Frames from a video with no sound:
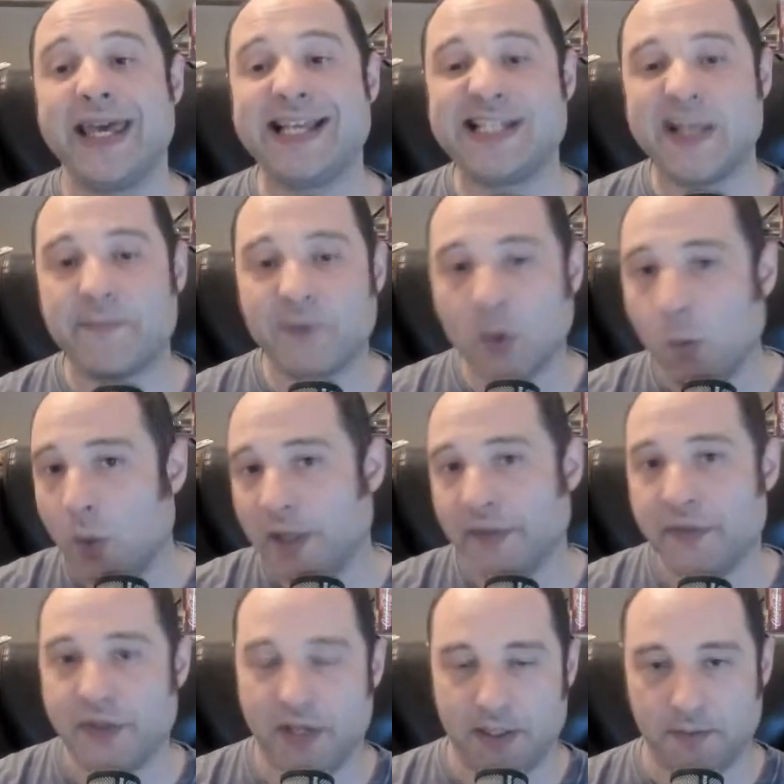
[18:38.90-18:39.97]
except for
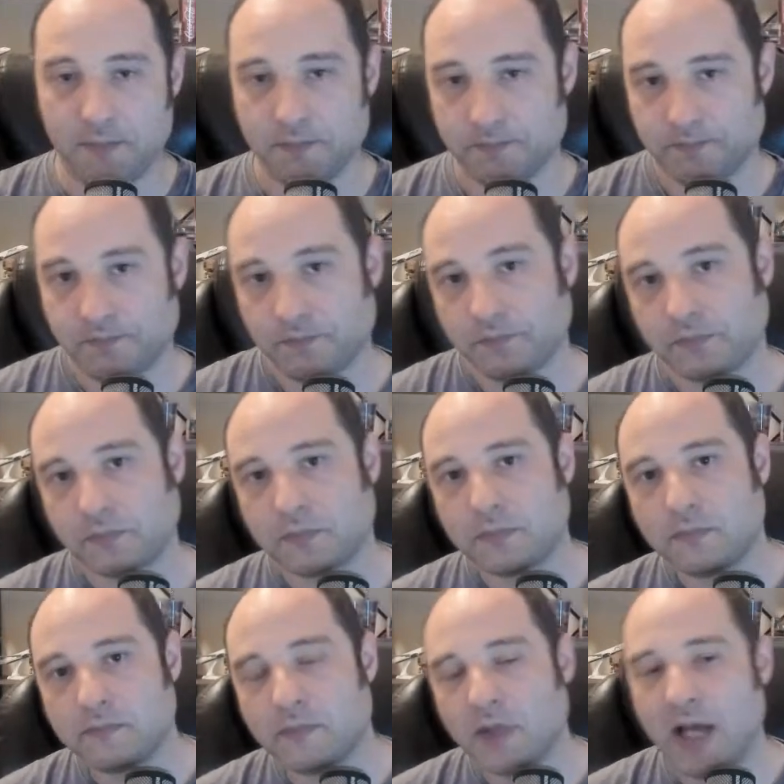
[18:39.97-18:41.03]
one thing.
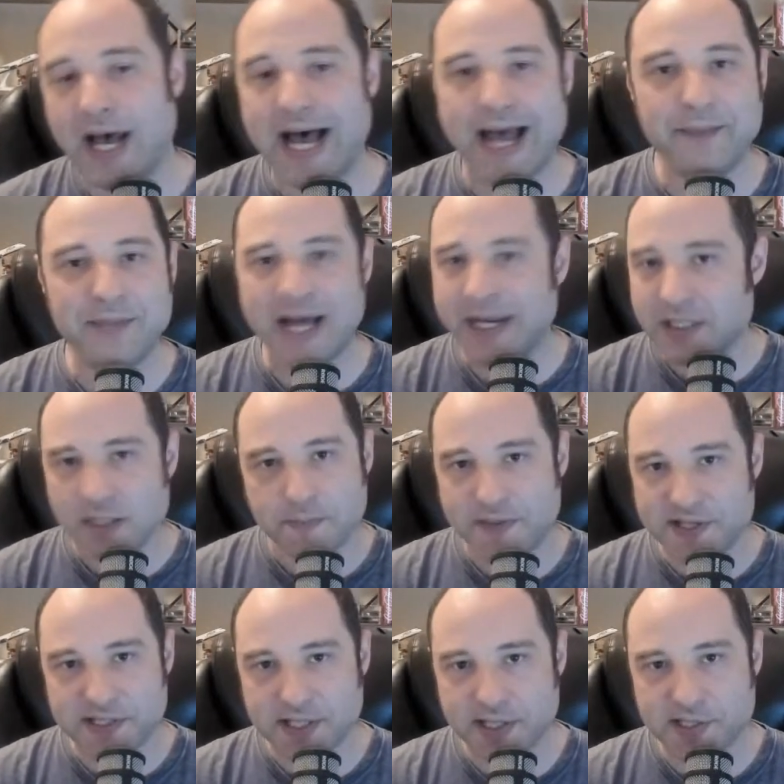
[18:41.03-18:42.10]
I'm not in the
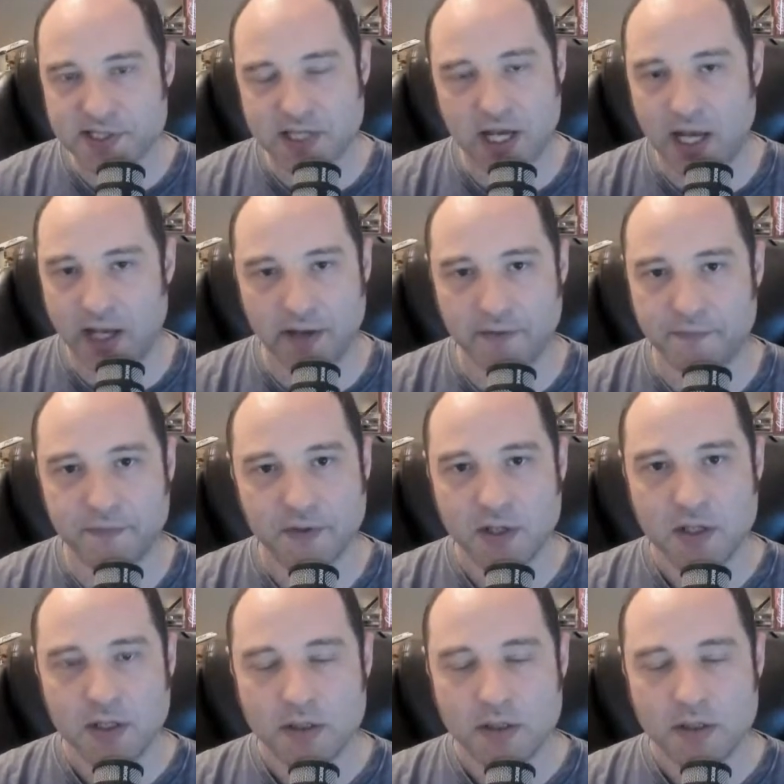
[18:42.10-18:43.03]
business of